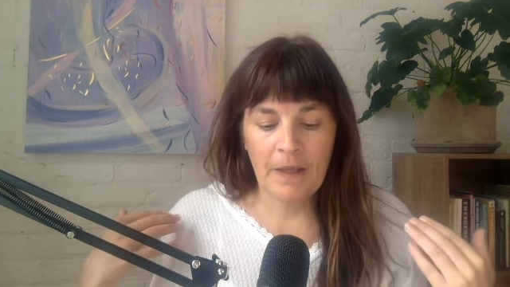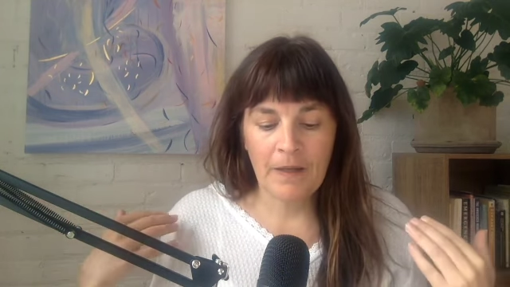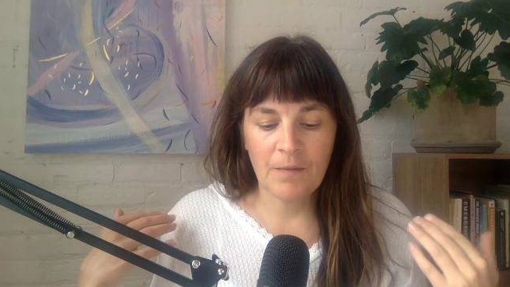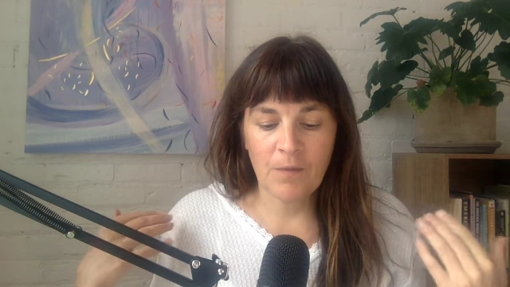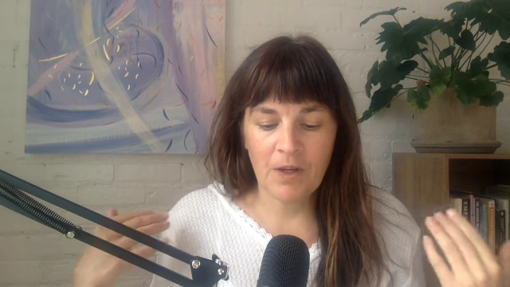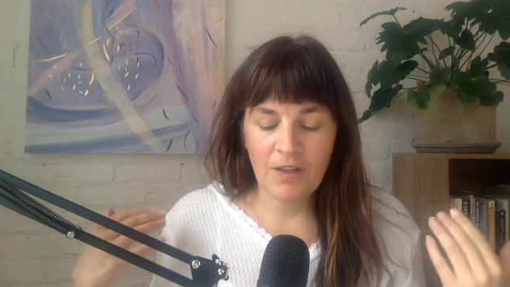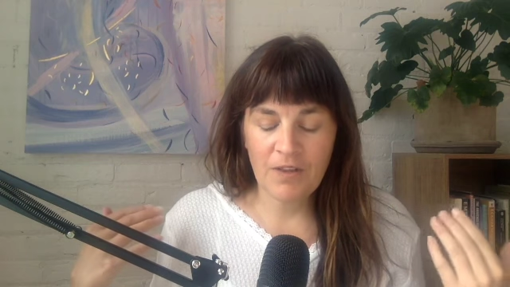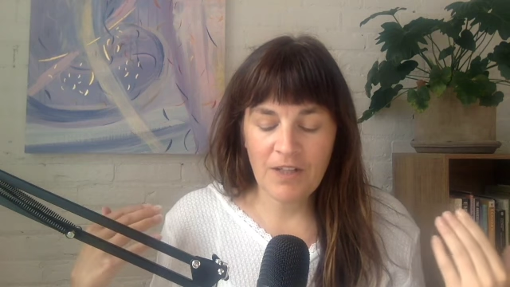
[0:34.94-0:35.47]
And
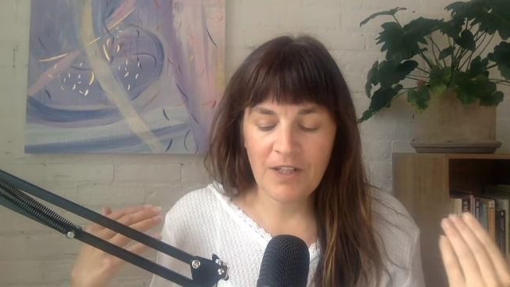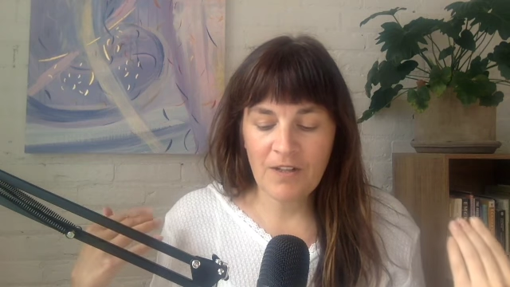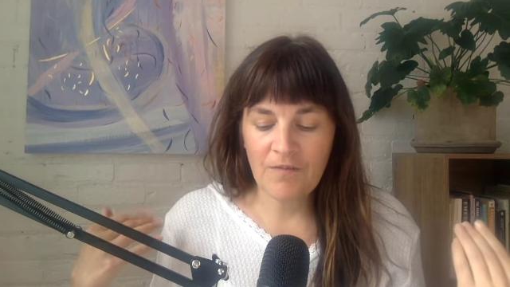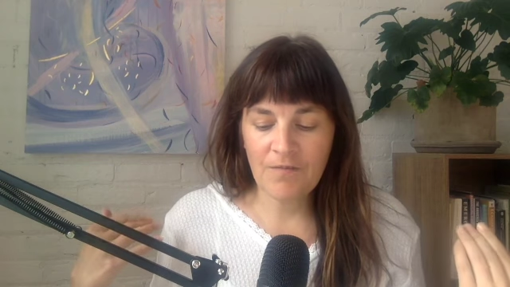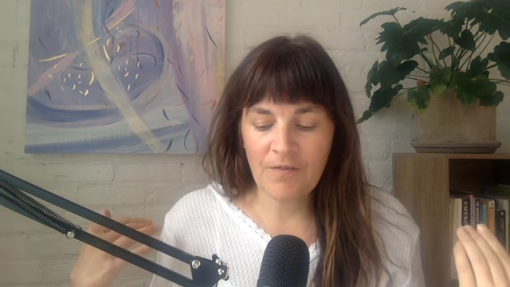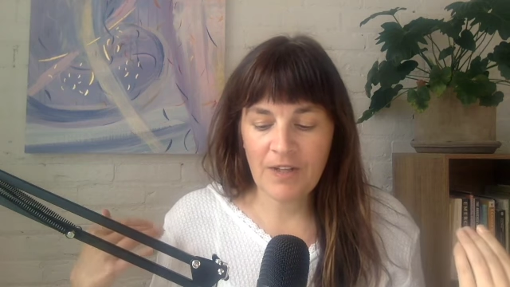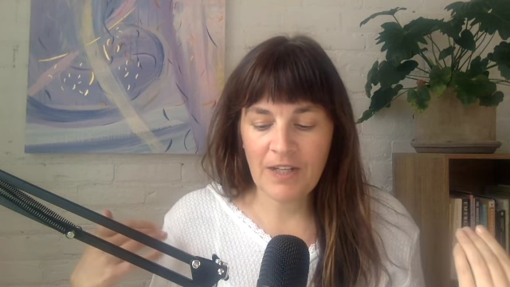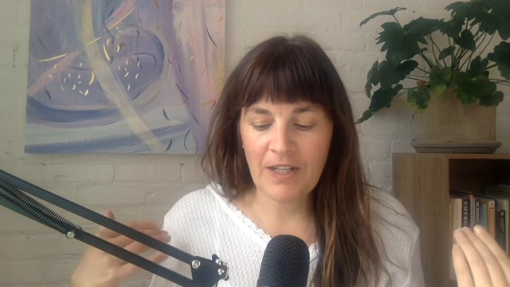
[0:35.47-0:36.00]
one thing
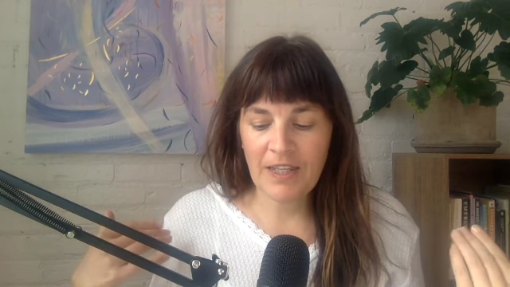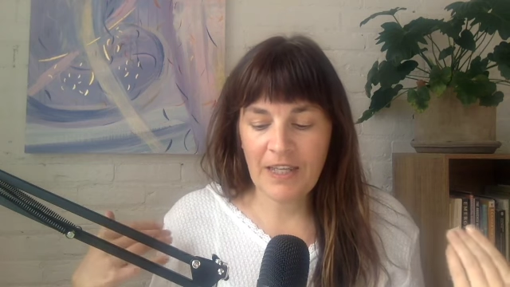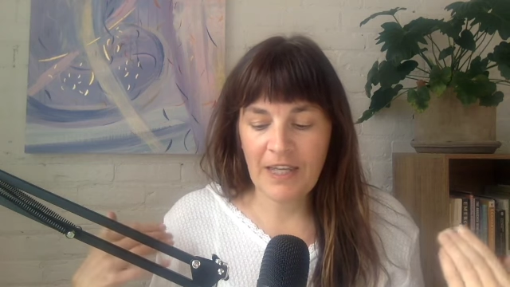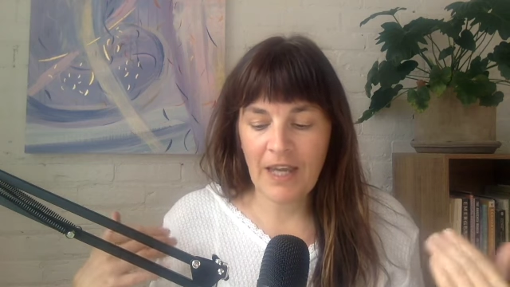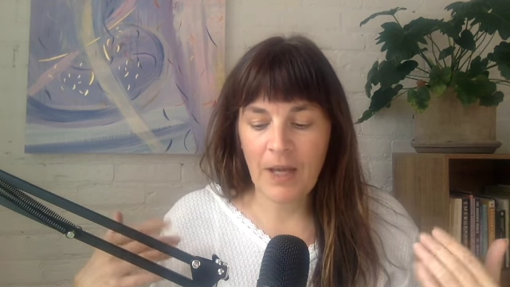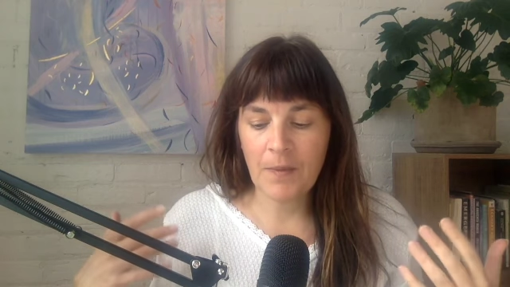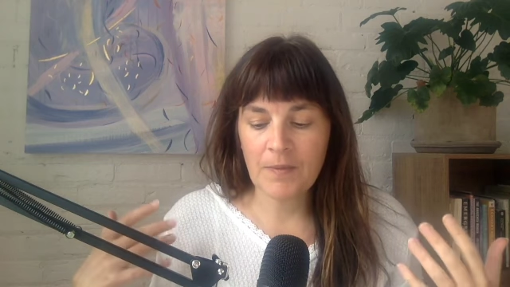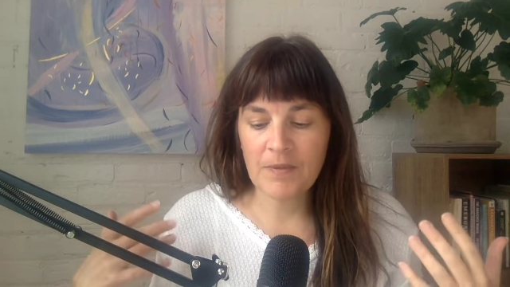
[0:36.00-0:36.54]
that really
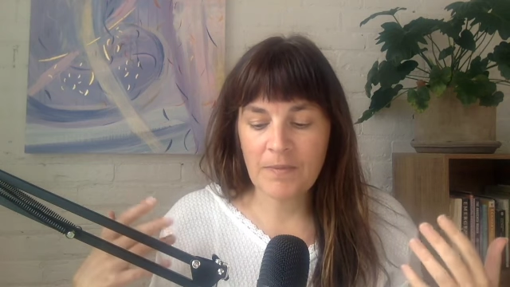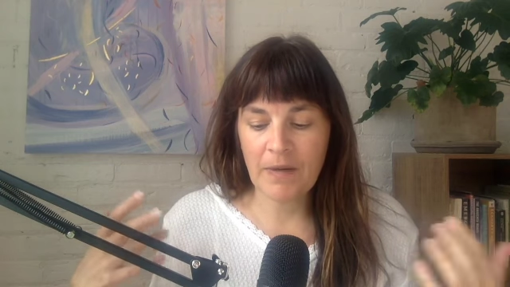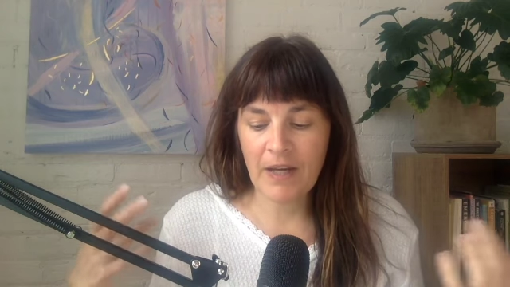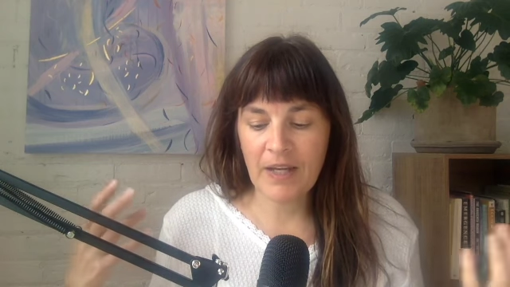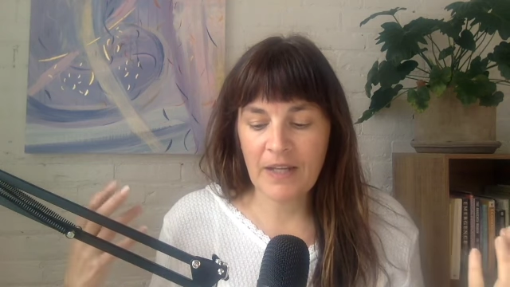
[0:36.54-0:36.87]
came to my